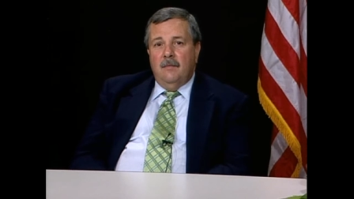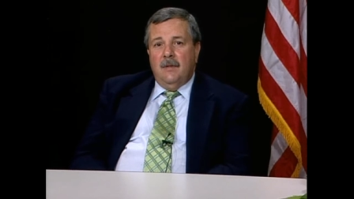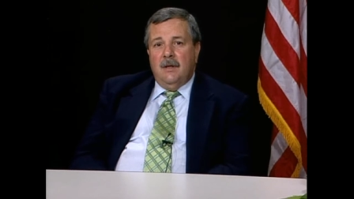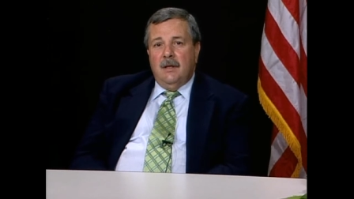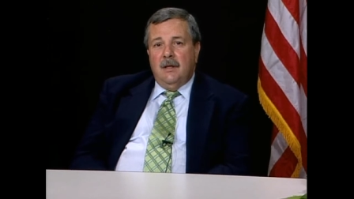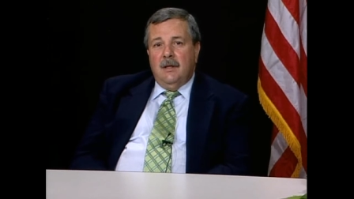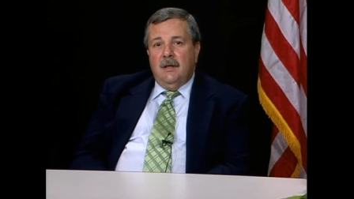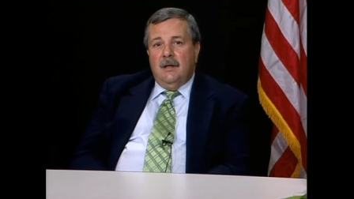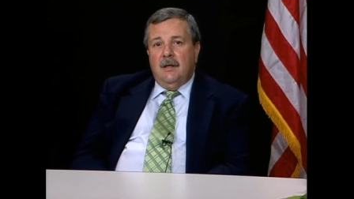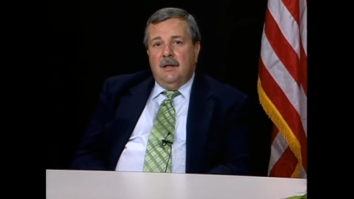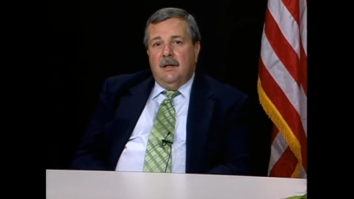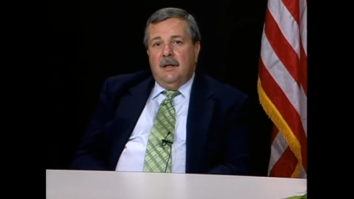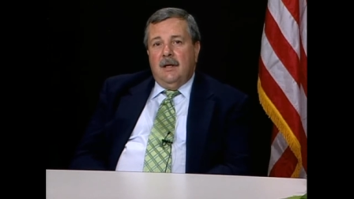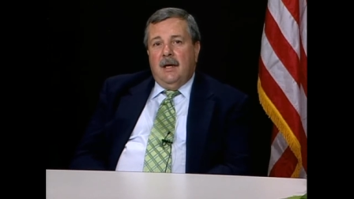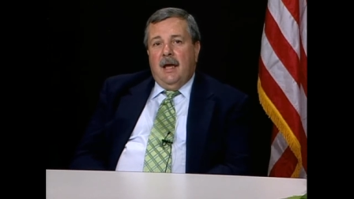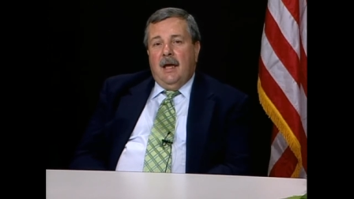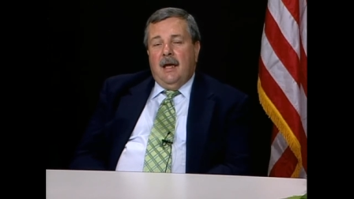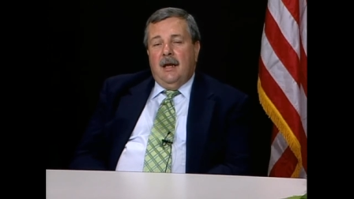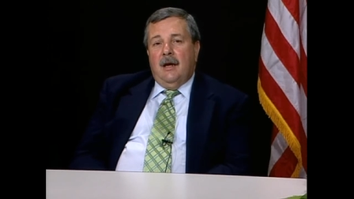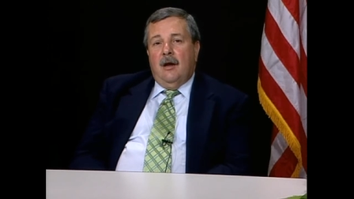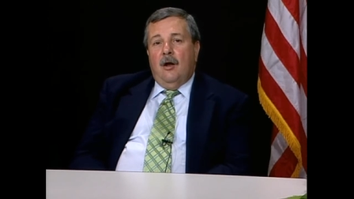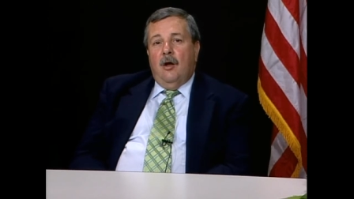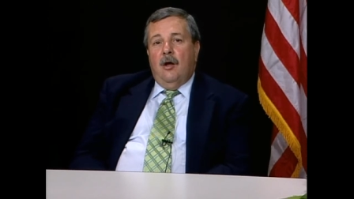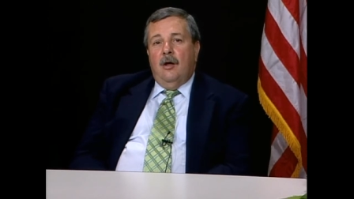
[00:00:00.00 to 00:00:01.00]
them. Mm
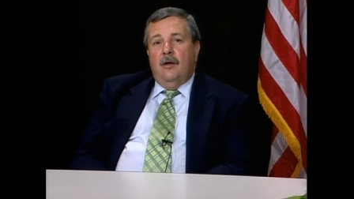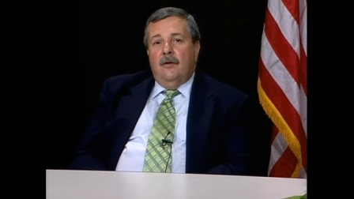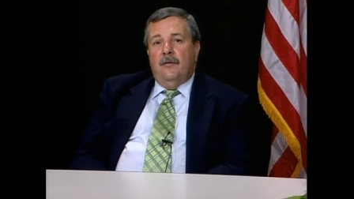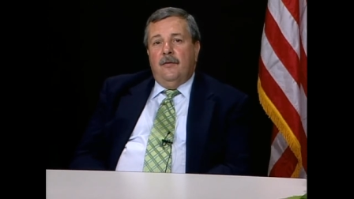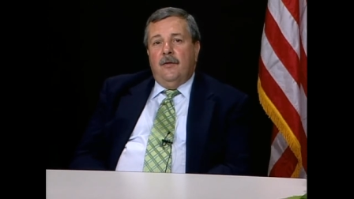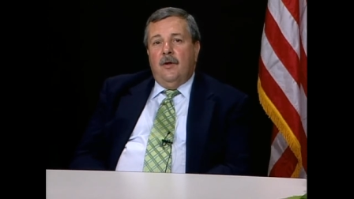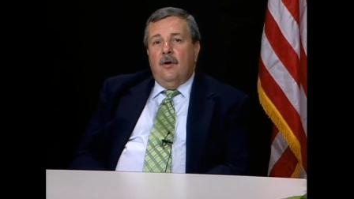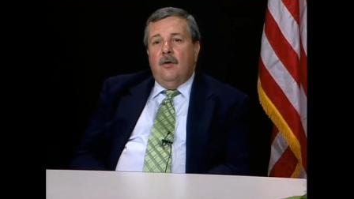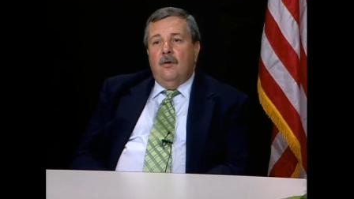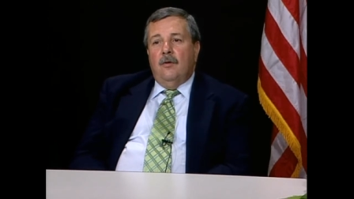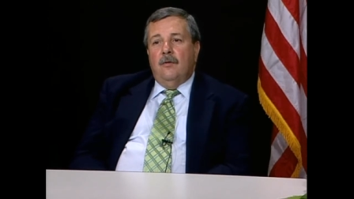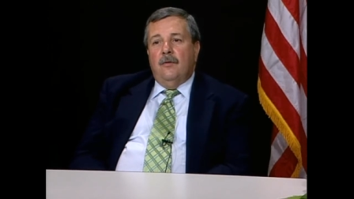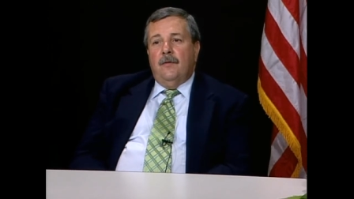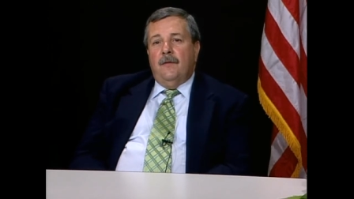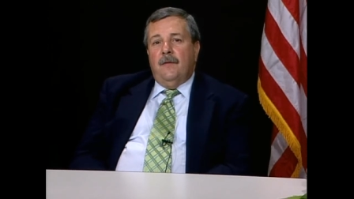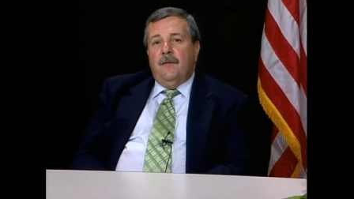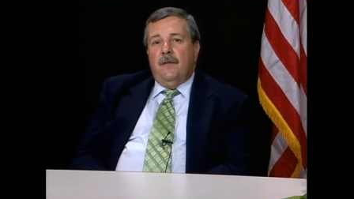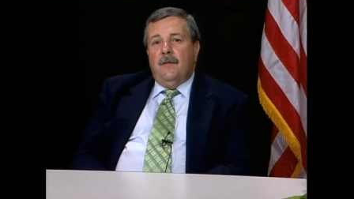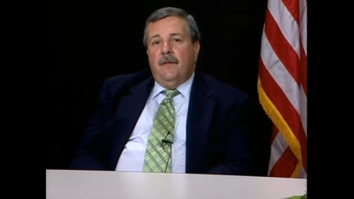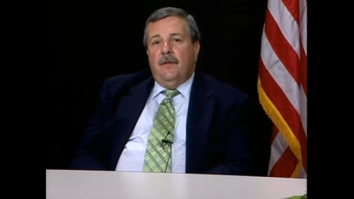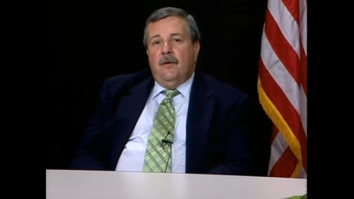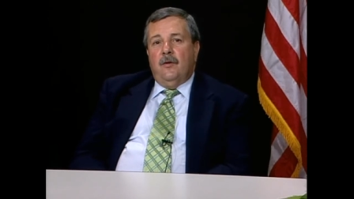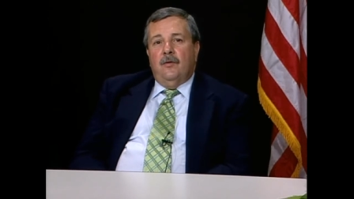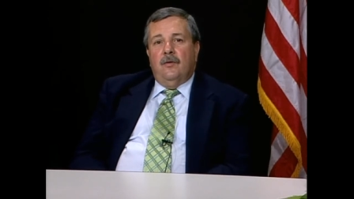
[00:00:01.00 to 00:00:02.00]
-hmm. And although
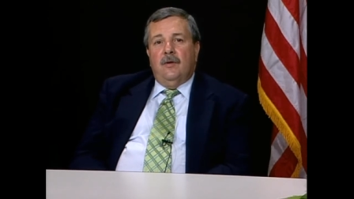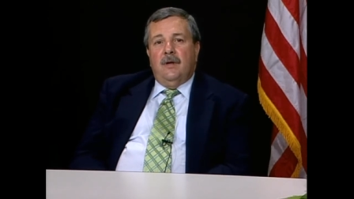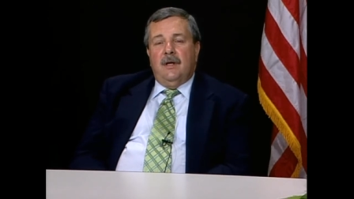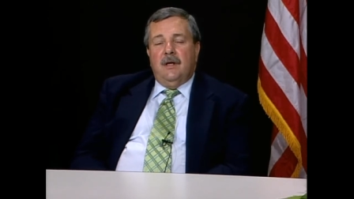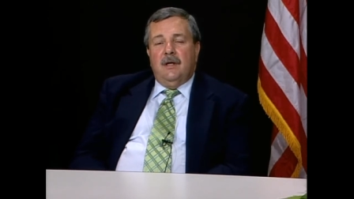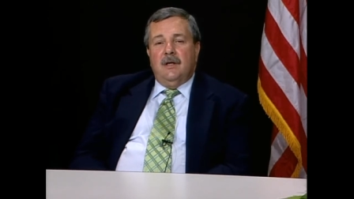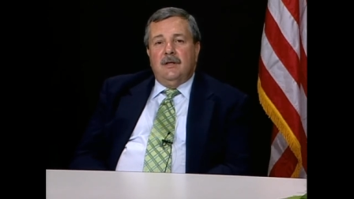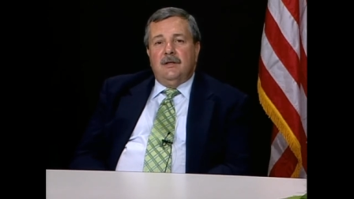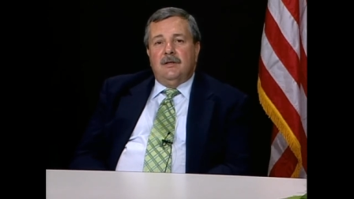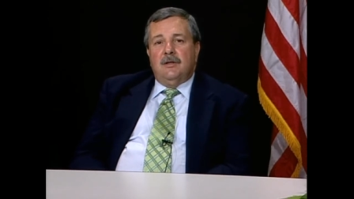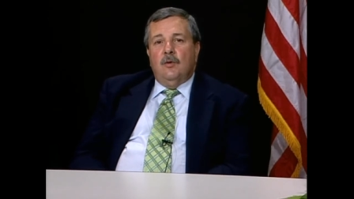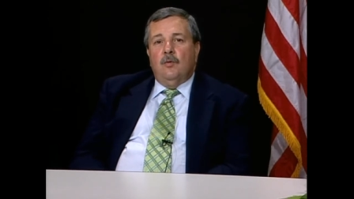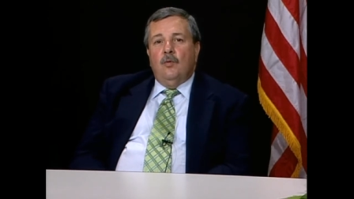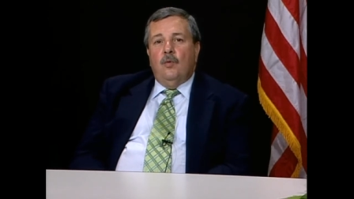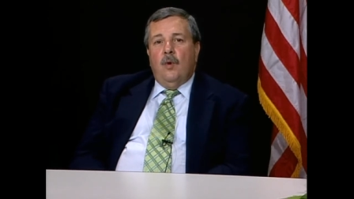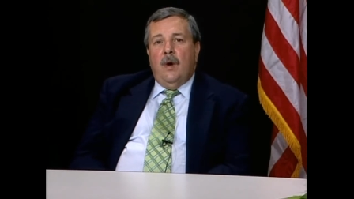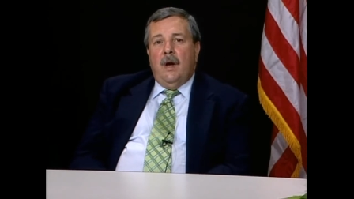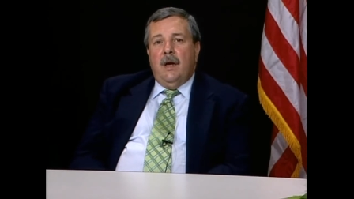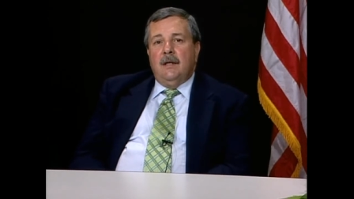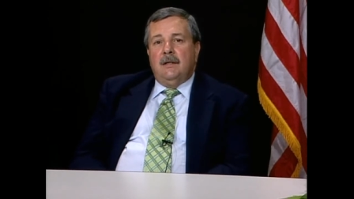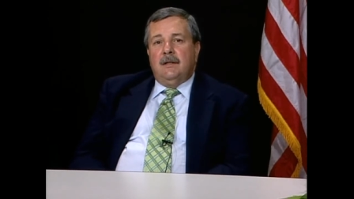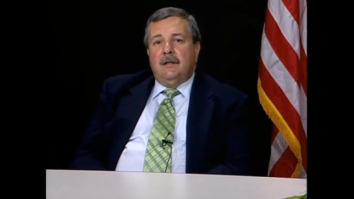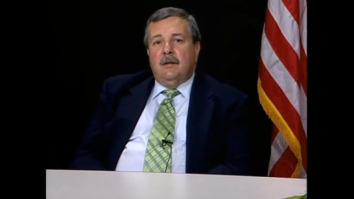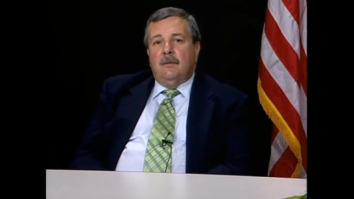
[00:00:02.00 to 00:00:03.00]
there is a
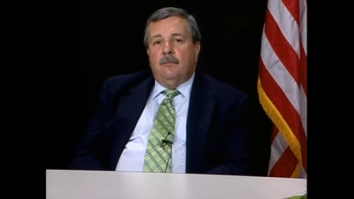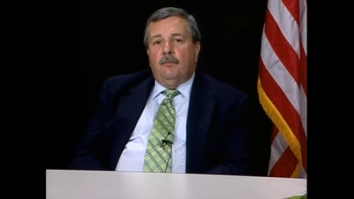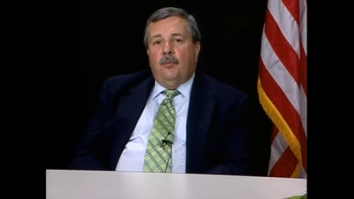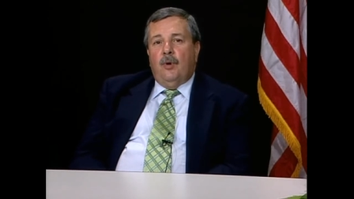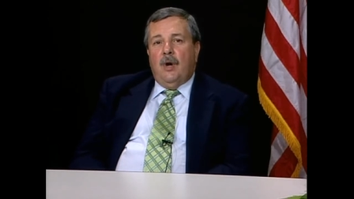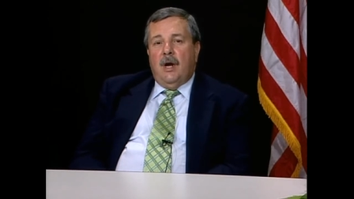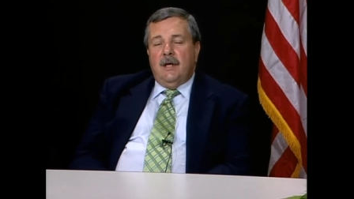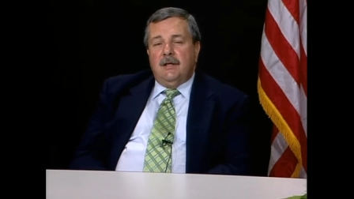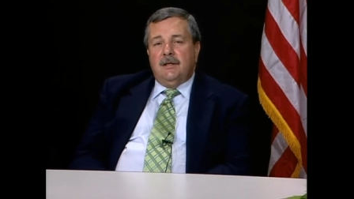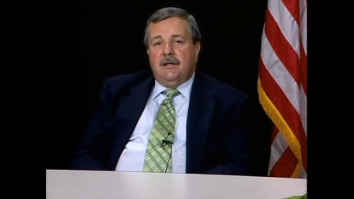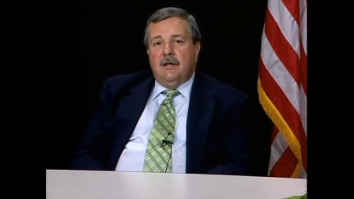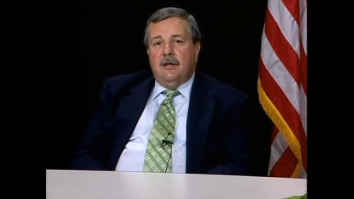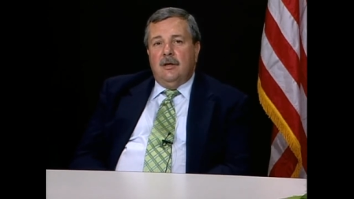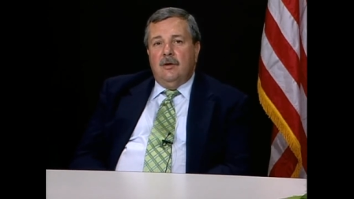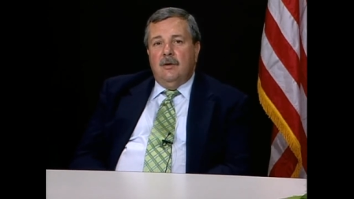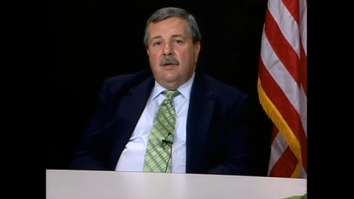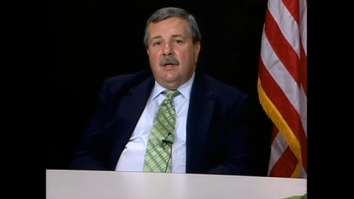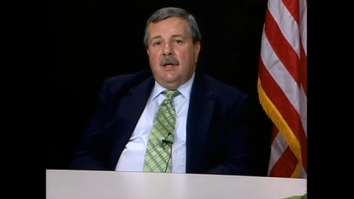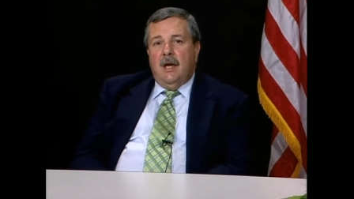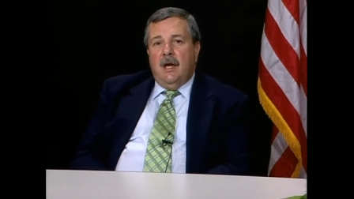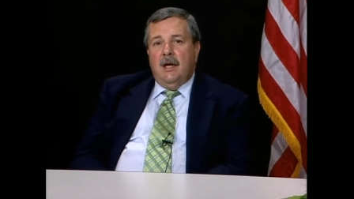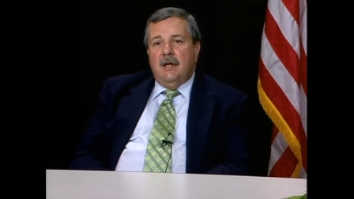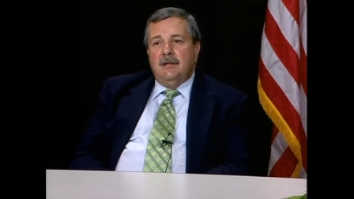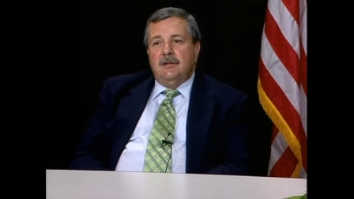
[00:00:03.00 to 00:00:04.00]
way to
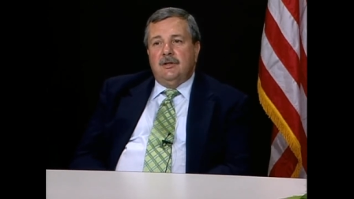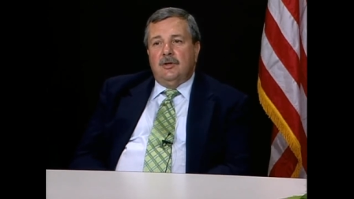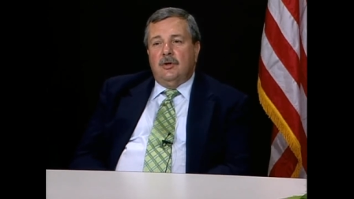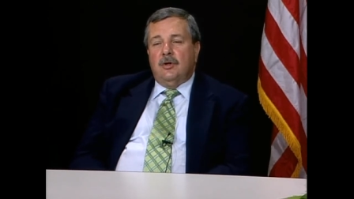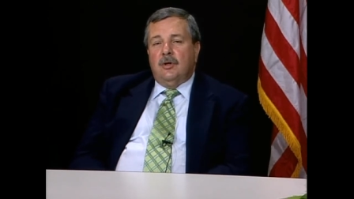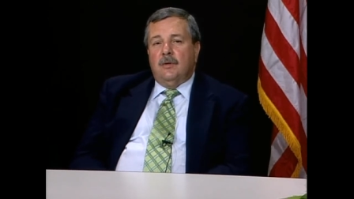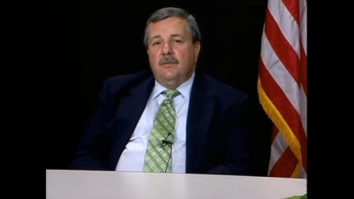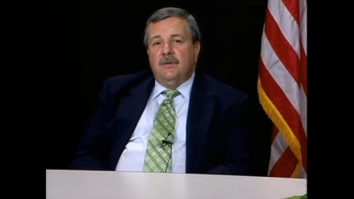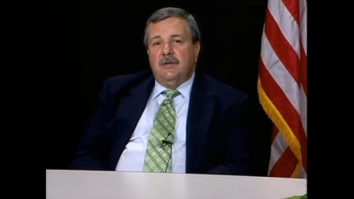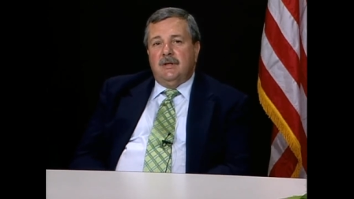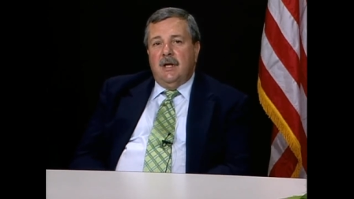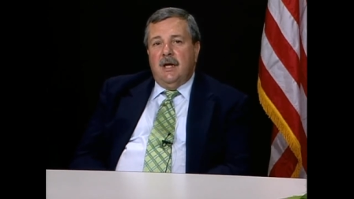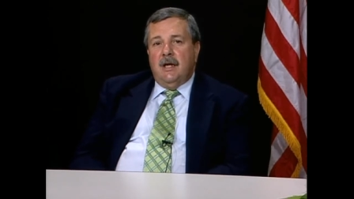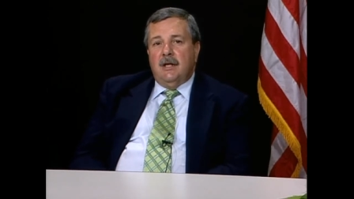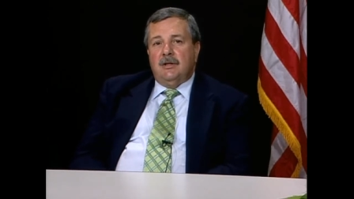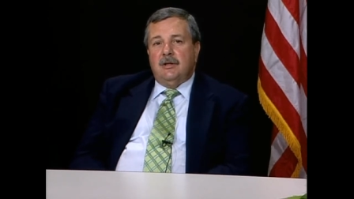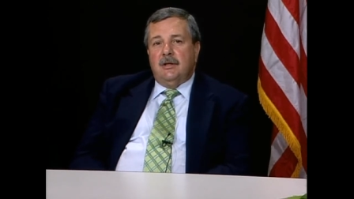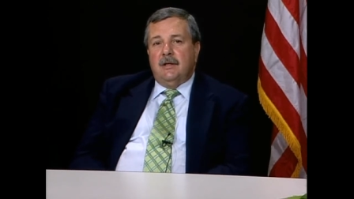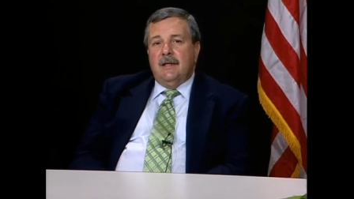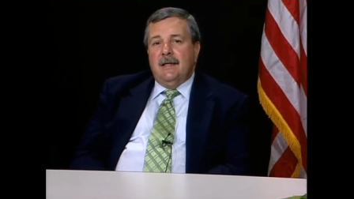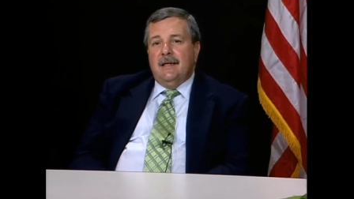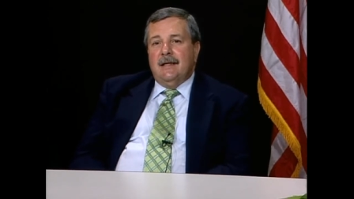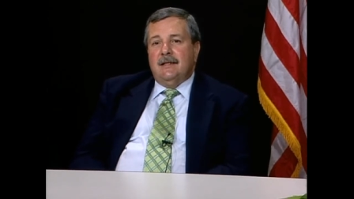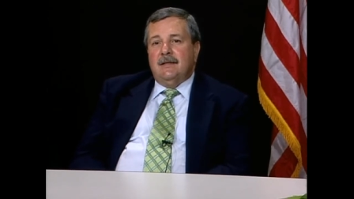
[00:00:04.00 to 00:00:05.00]
prosecute a case
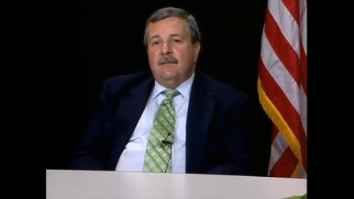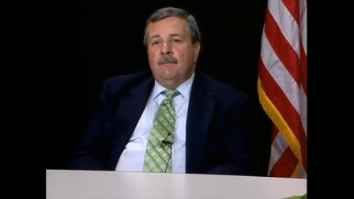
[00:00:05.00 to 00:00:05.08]
circumstantially,